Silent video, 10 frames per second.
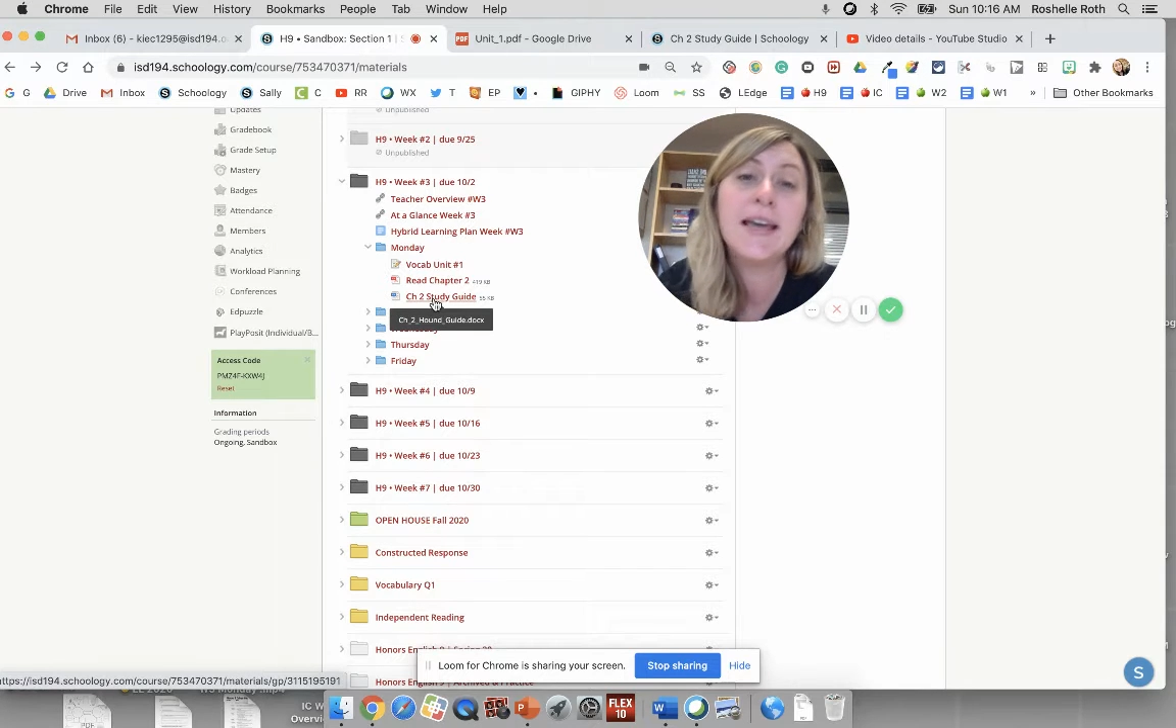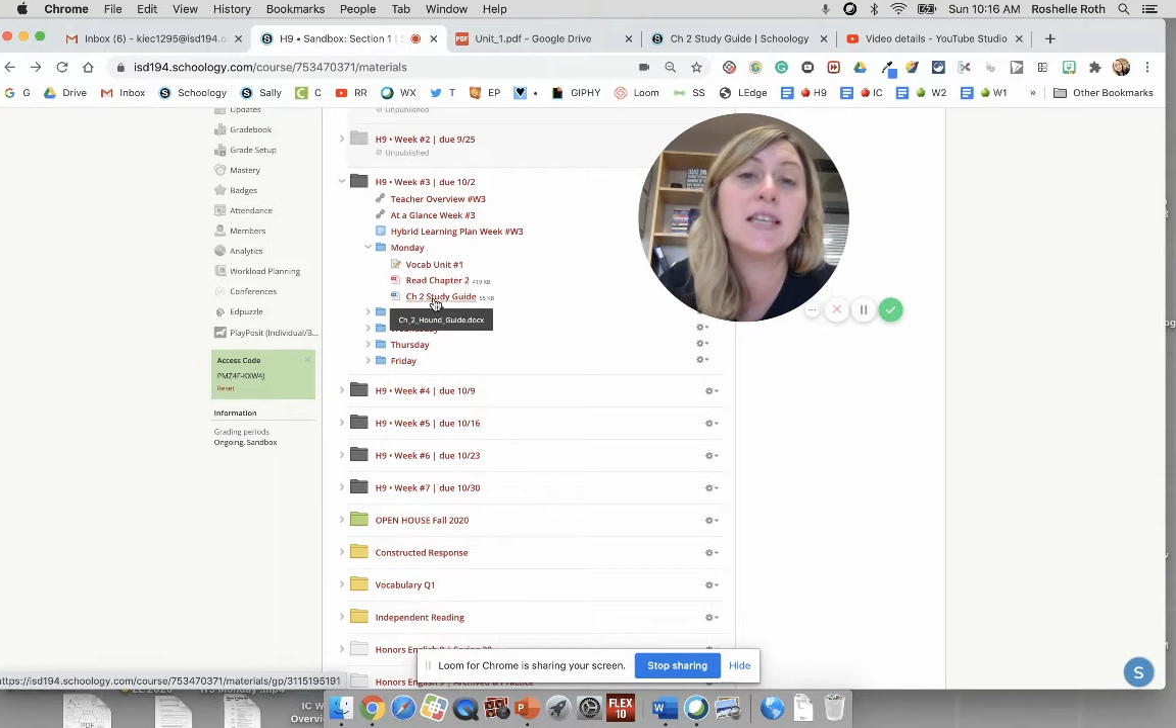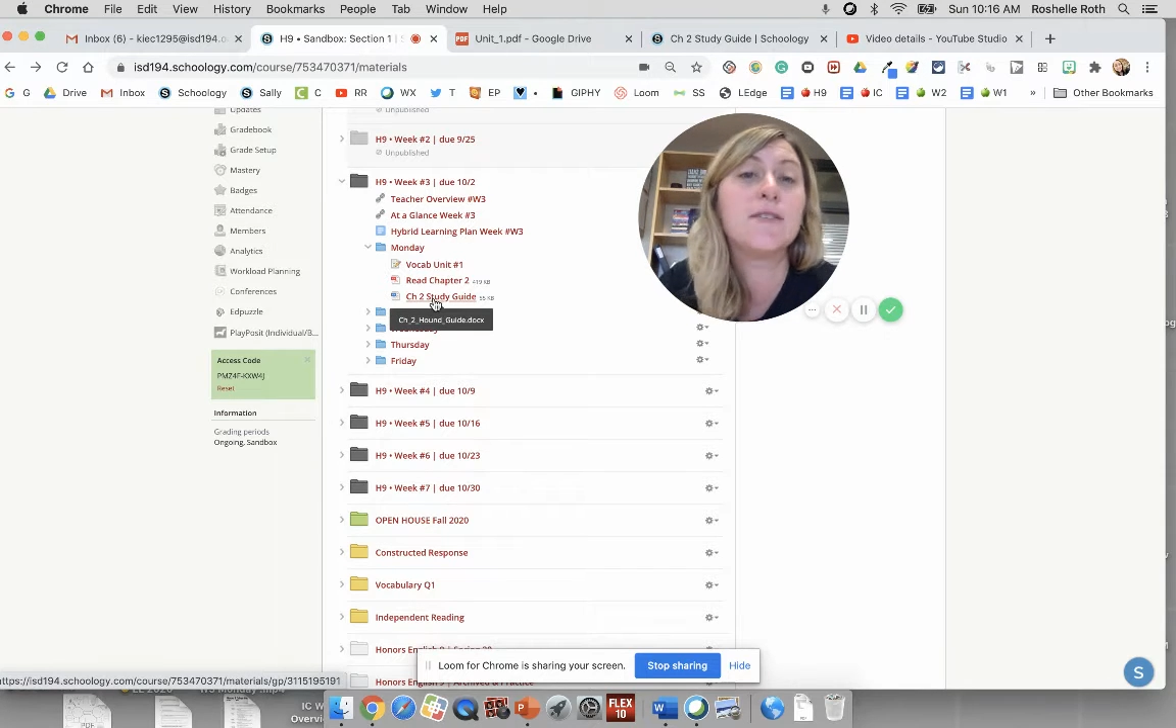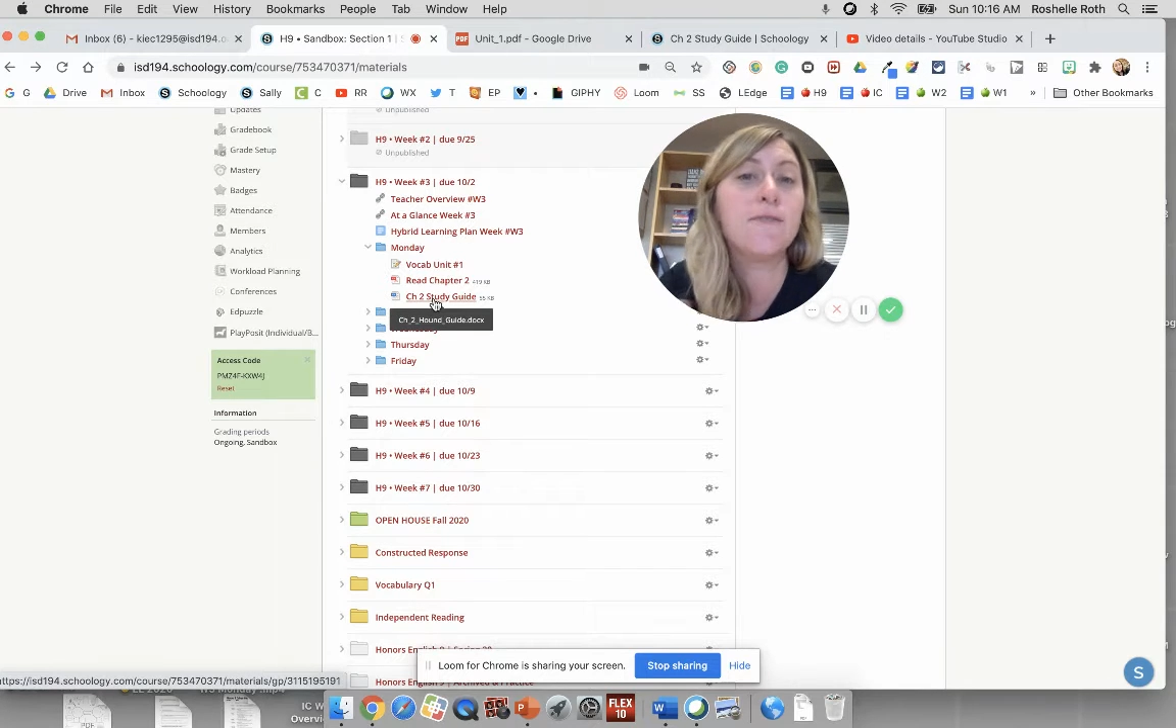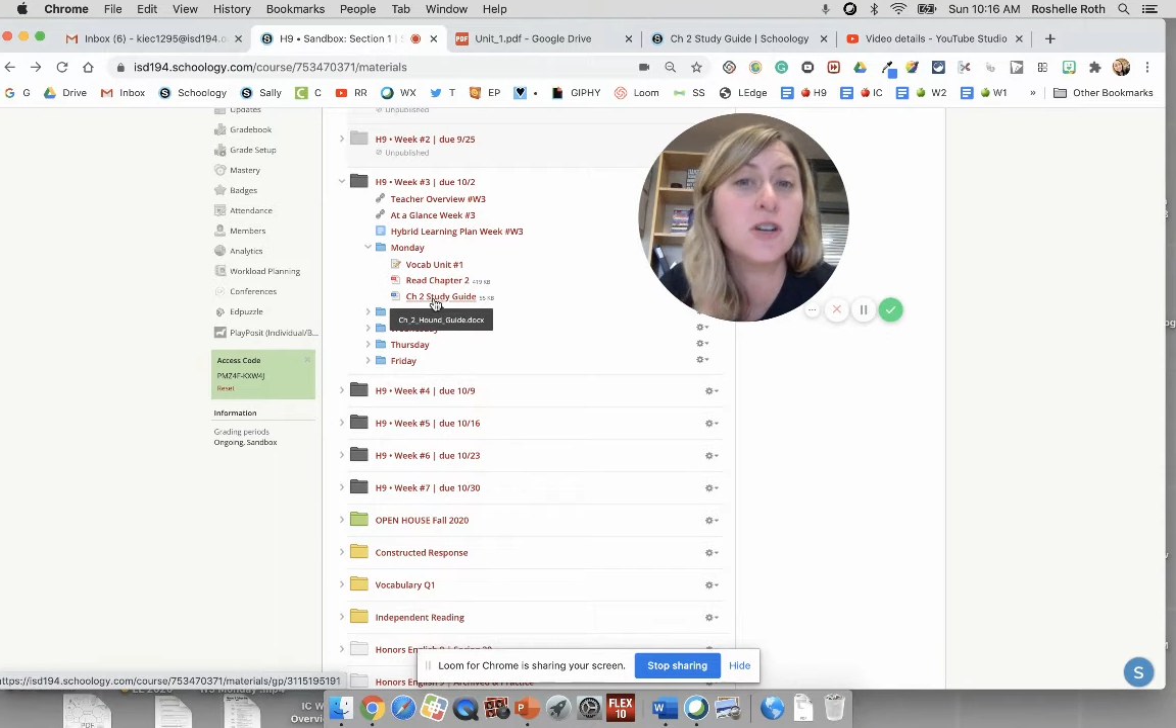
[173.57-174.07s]

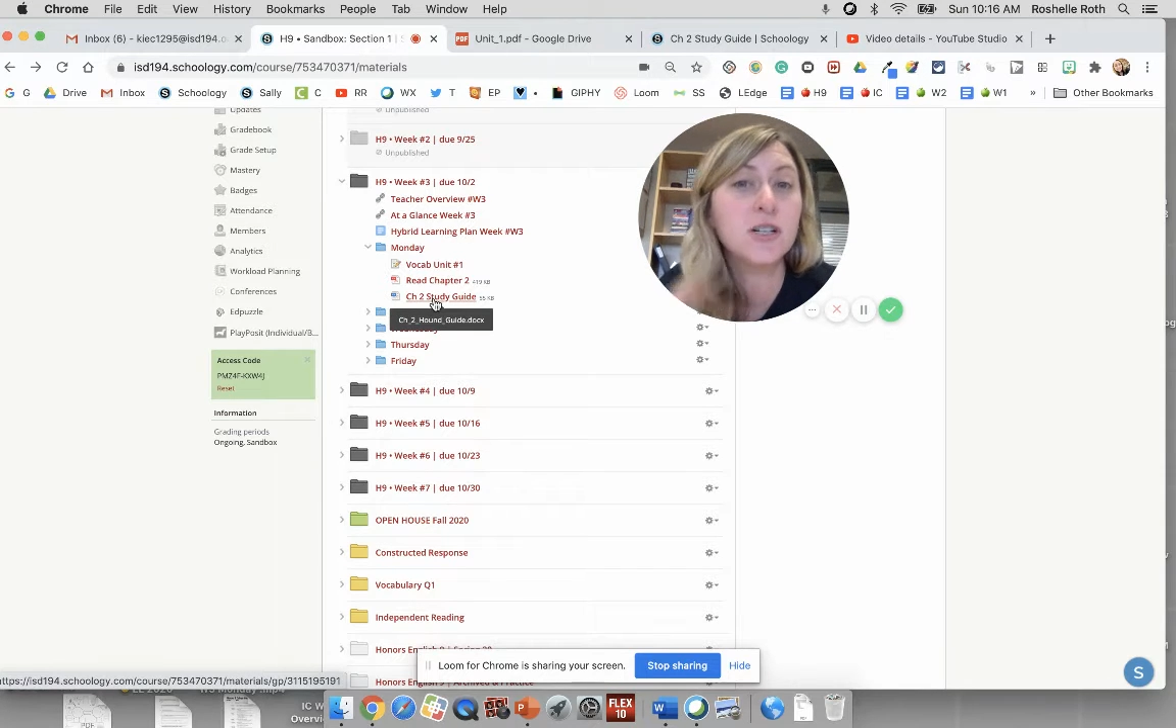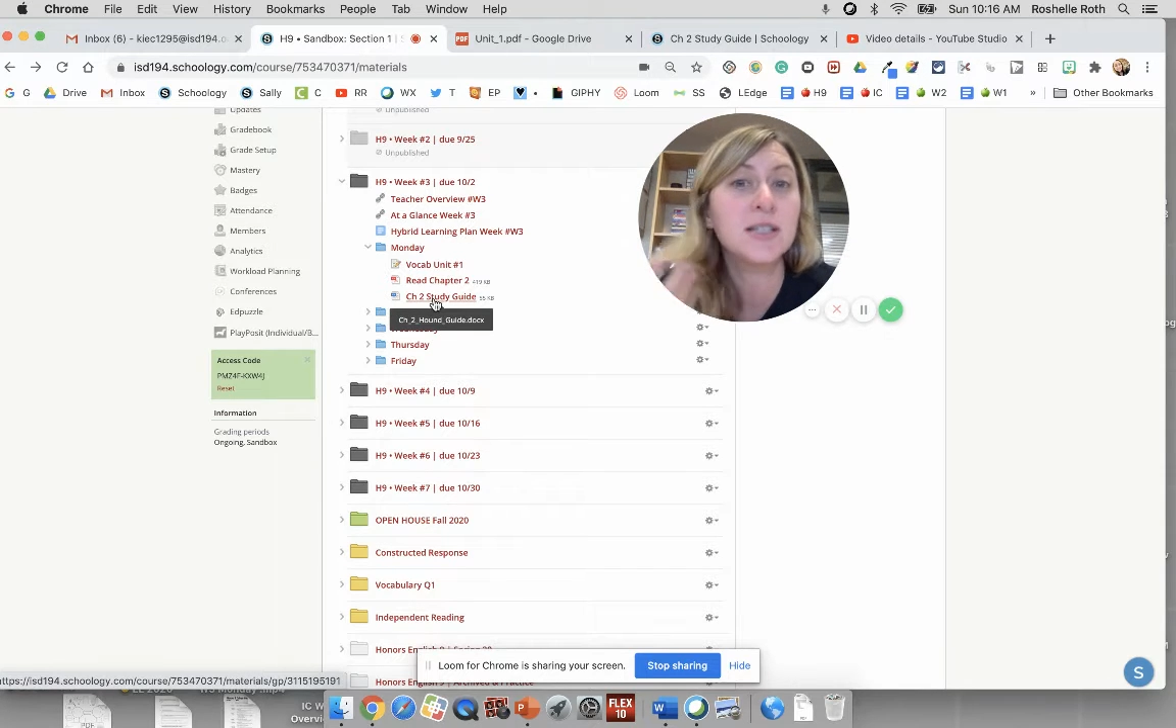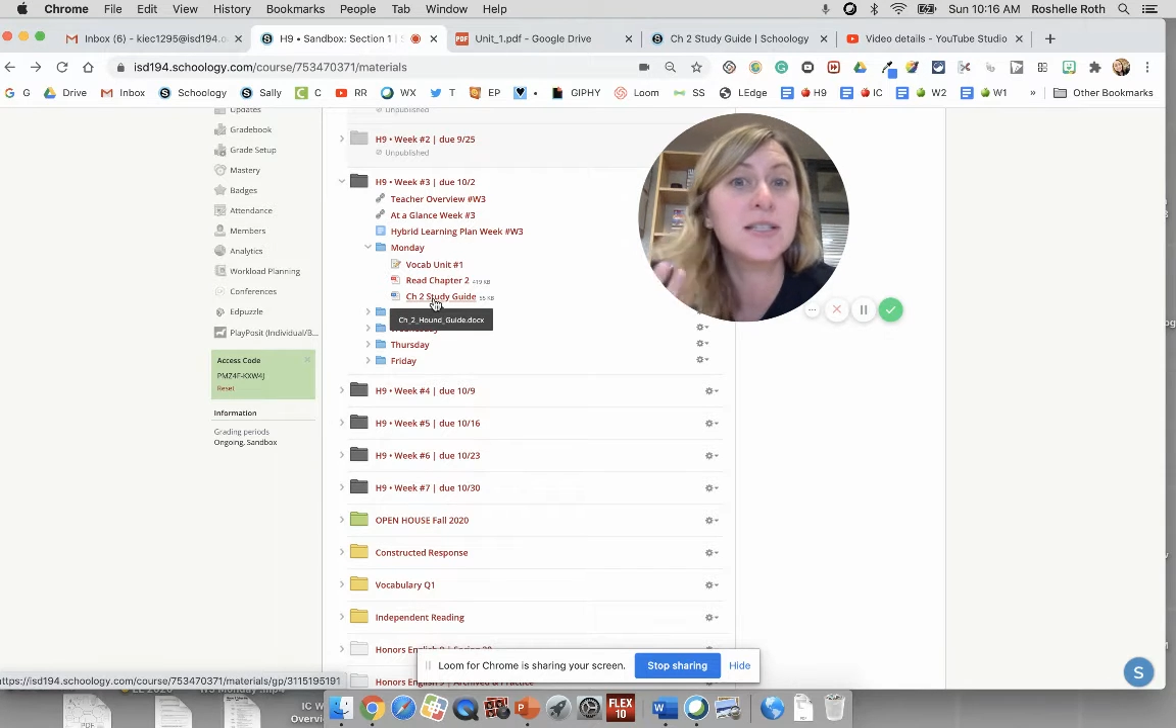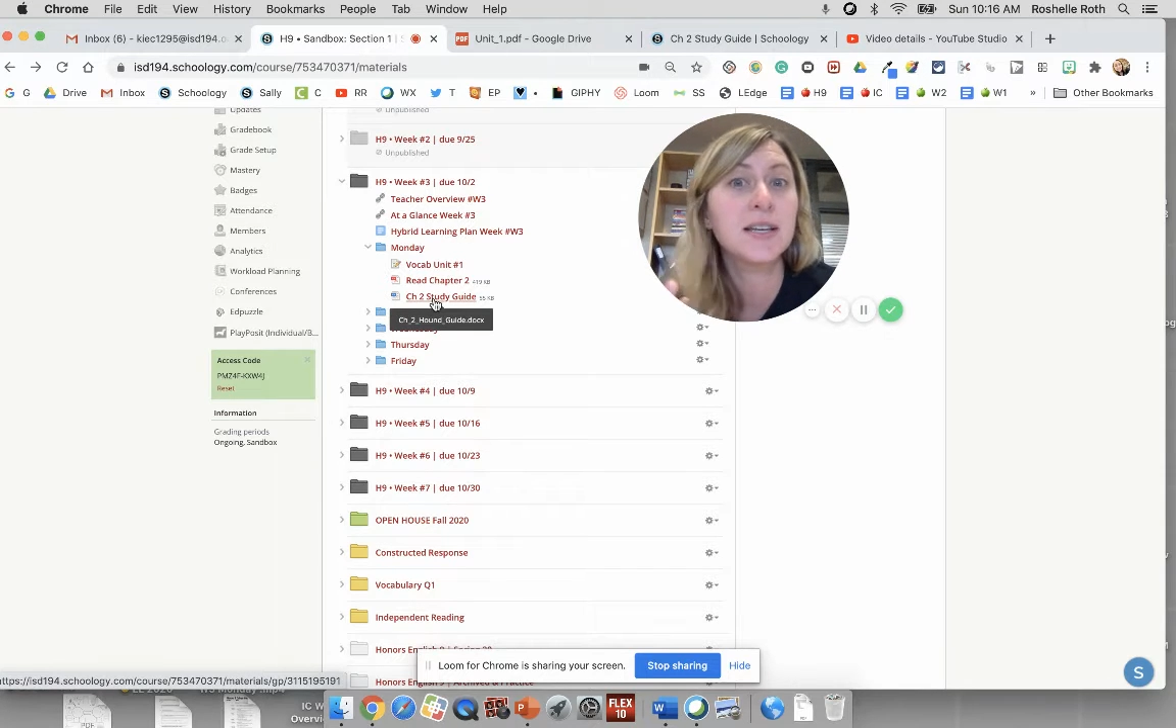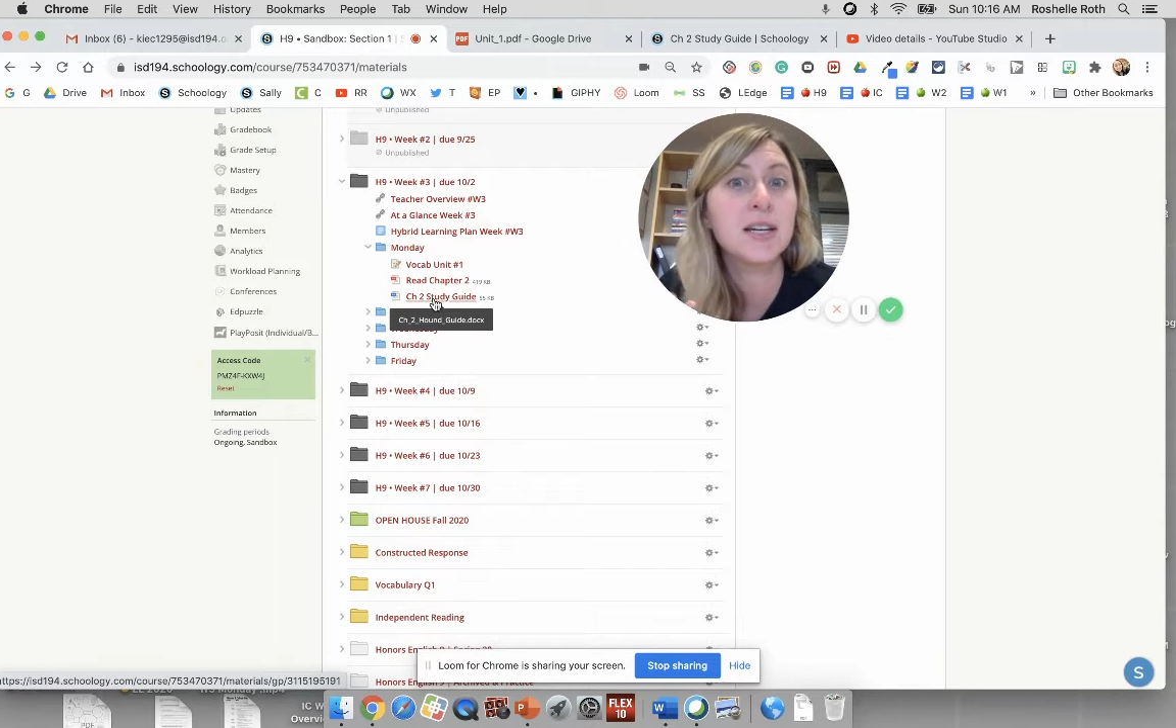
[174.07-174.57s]
is
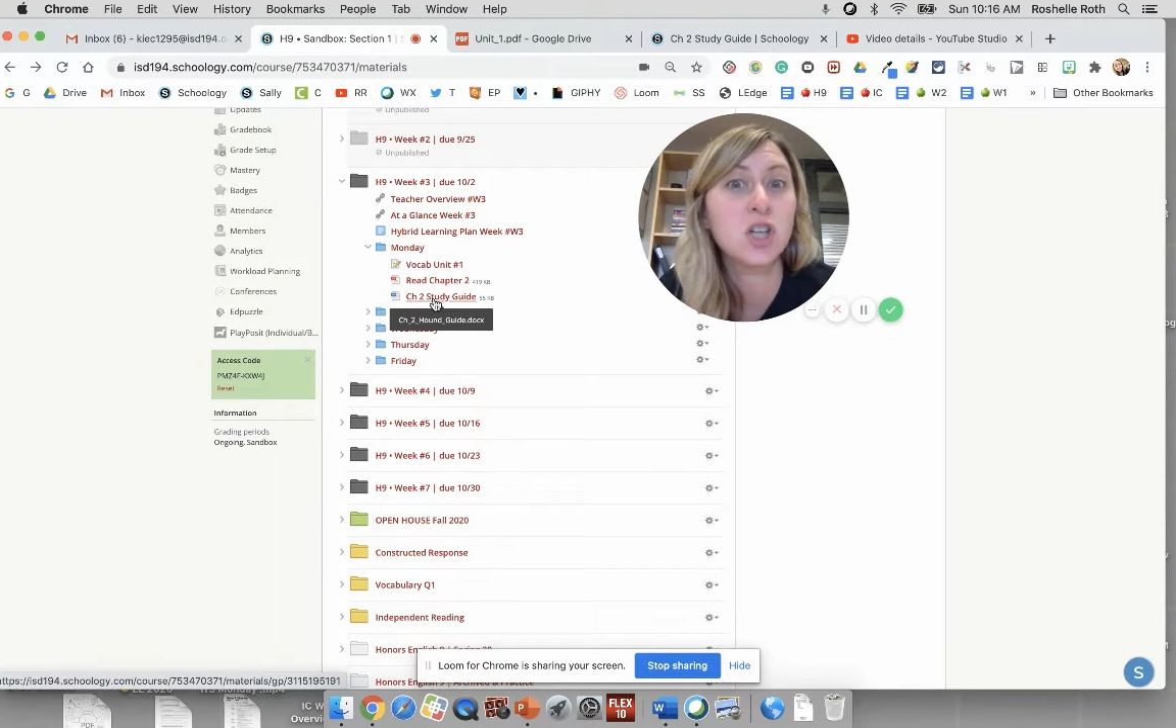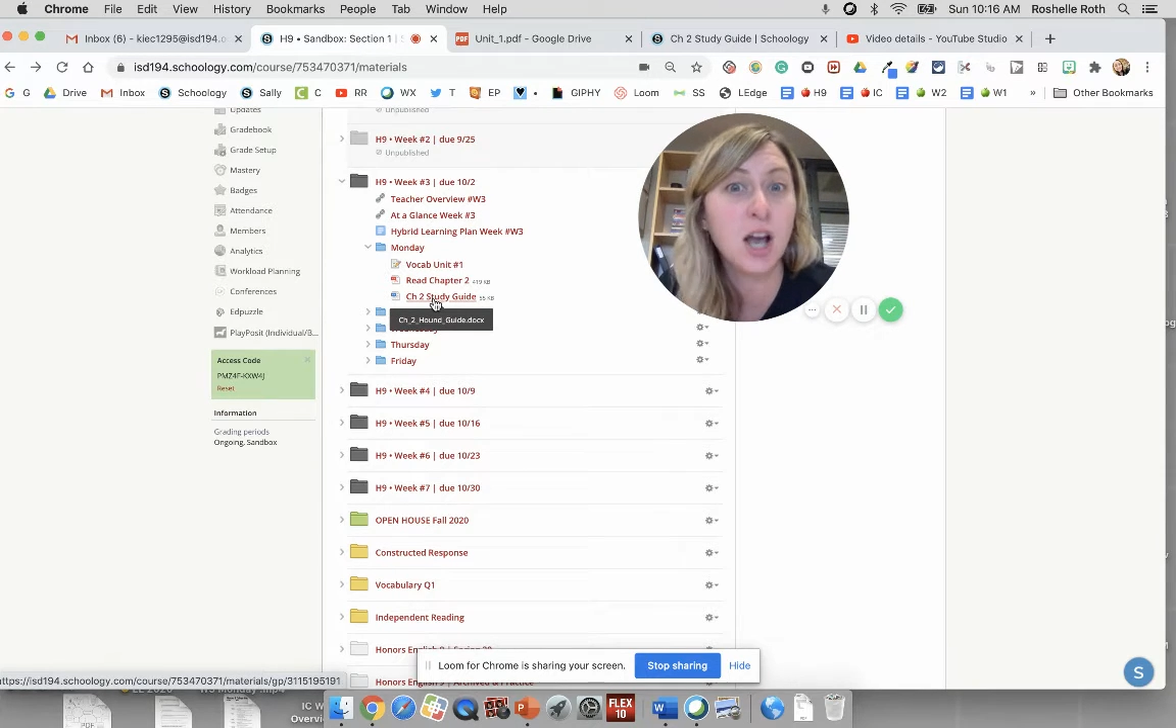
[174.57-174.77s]
first it's going to